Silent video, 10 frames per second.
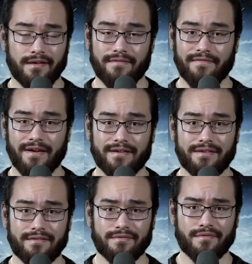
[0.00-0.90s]
In fact,
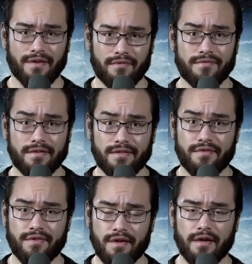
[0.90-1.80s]
it sounds like the
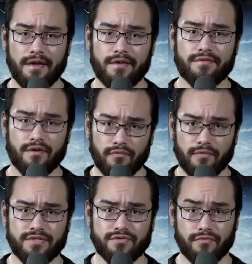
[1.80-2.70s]
CIA's
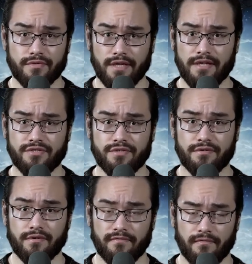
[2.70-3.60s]
original
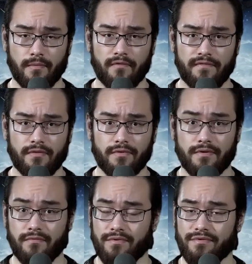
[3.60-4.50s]
intention of remote
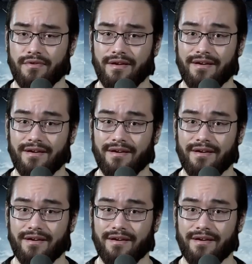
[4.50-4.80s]
viewing was